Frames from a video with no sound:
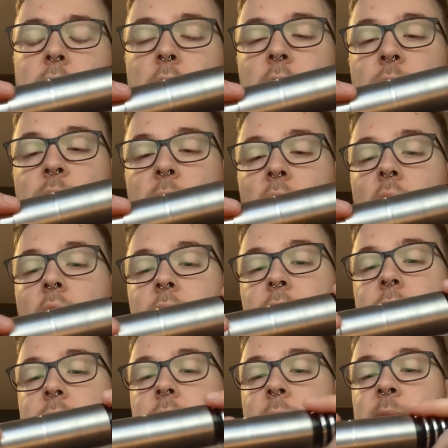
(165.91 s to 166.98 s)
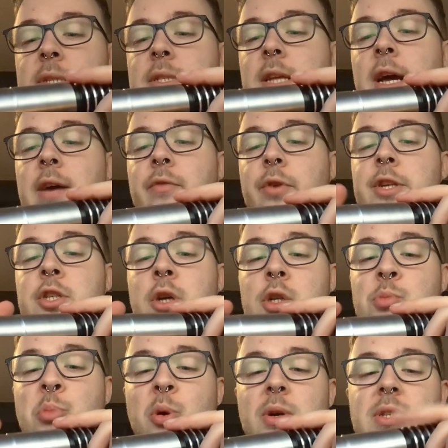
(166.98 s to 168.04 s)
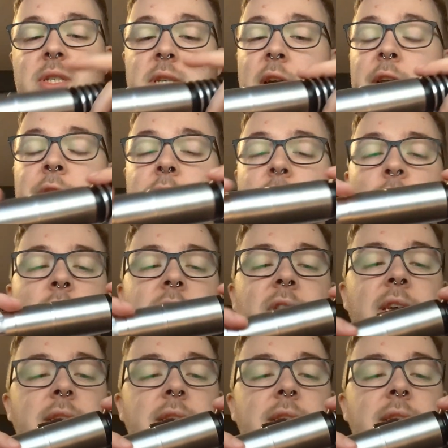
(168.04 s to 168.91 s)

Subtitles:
I like sabers that have recharge ports, and all of the